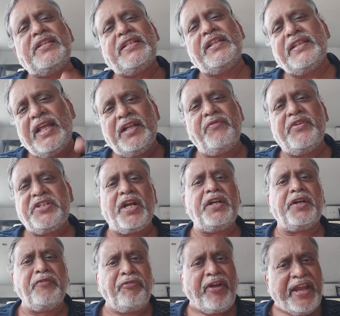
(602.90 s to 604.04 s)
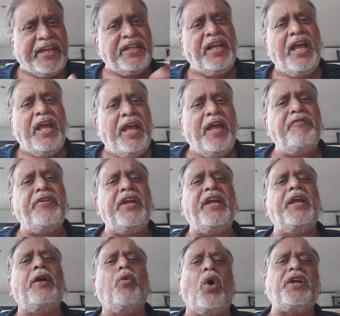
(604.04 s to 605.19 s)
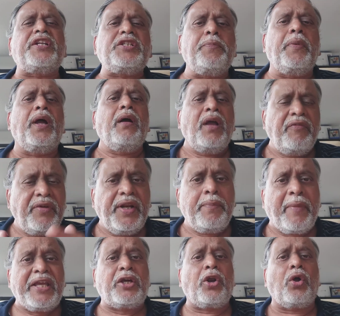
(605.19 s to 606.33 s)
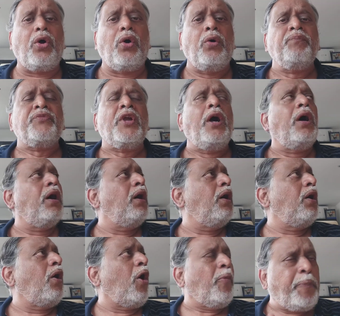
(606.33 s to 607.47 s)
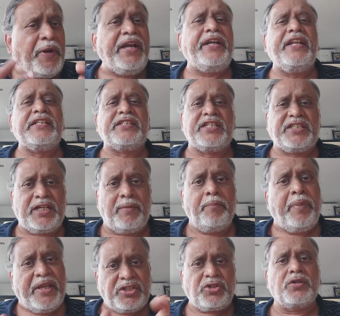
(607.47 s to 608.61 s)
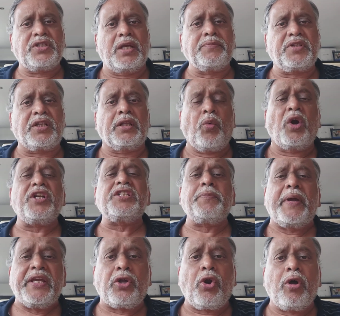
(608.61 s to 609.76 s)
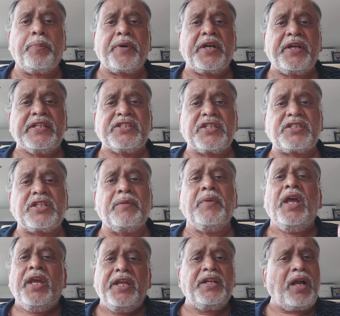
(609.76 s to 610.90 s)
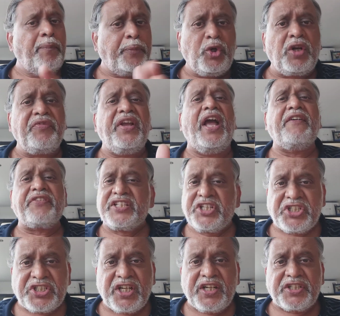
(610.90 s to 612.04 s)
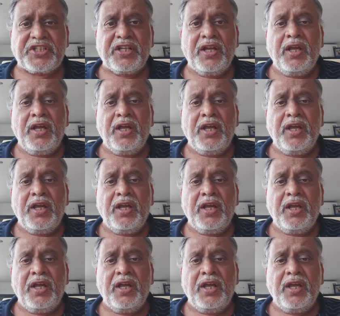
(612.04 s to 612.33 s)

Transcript: and then we shall define every micro operating system based on Sanskritam. What is micro operating system? In computer we have registers.